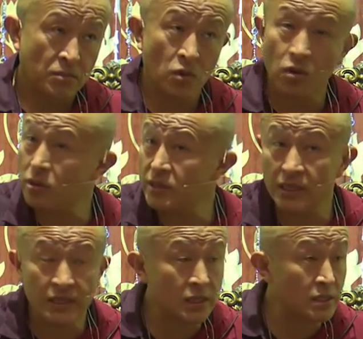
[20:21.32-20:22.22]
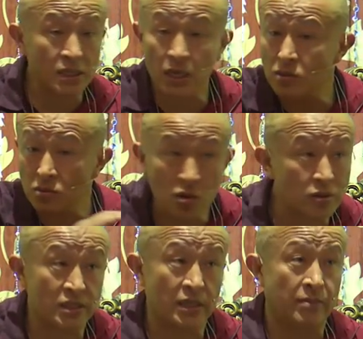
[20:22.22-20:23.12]
All religions are not
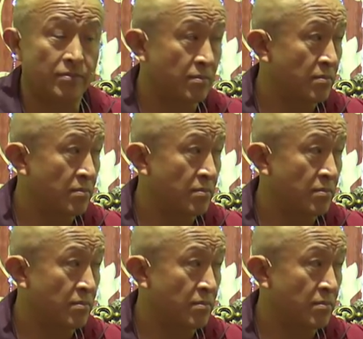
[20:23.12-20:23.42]
same.